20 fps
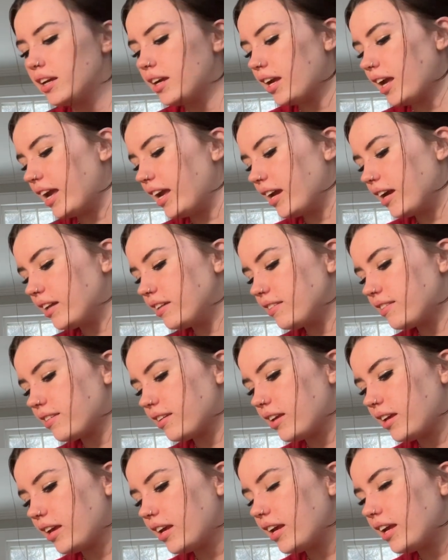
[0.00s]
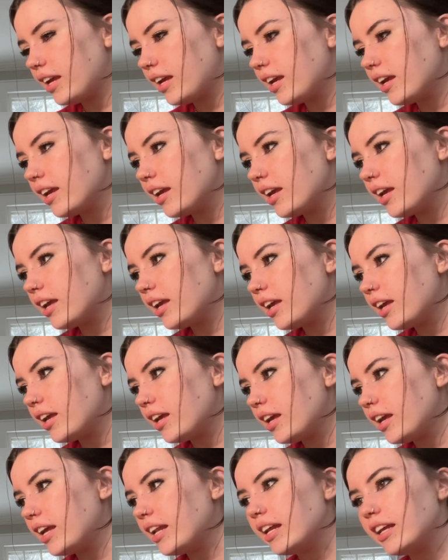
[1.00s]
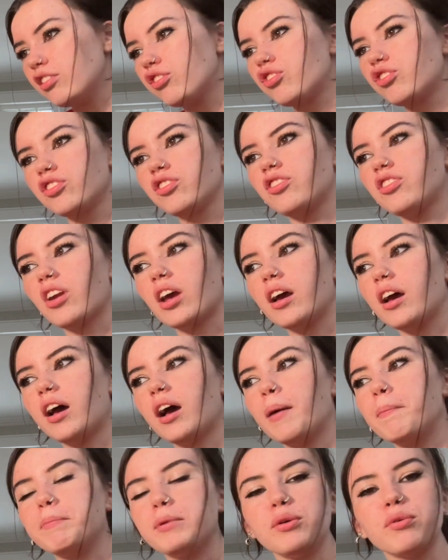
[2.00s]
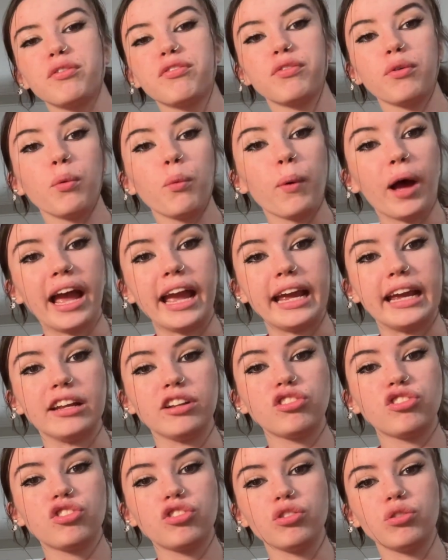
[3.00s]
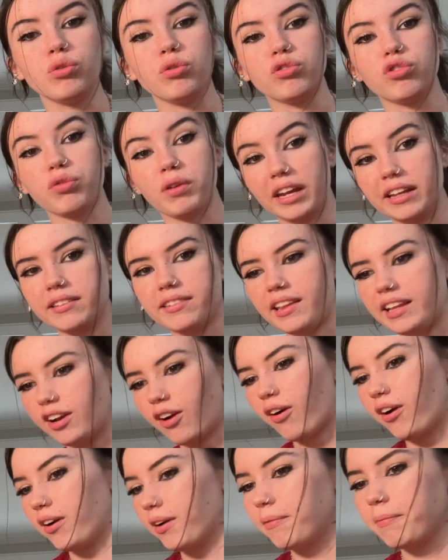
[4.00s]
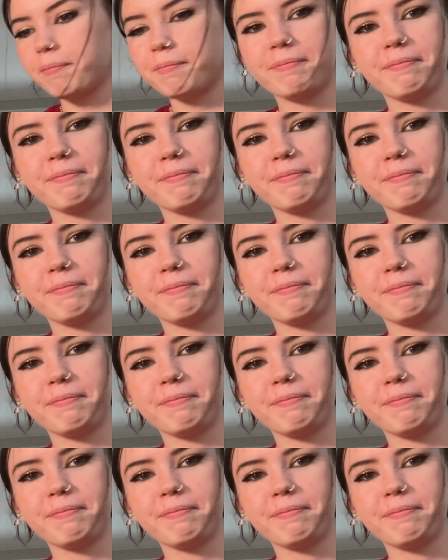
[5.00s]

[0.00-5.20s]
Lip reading: And it is just a beautiful way to translate art,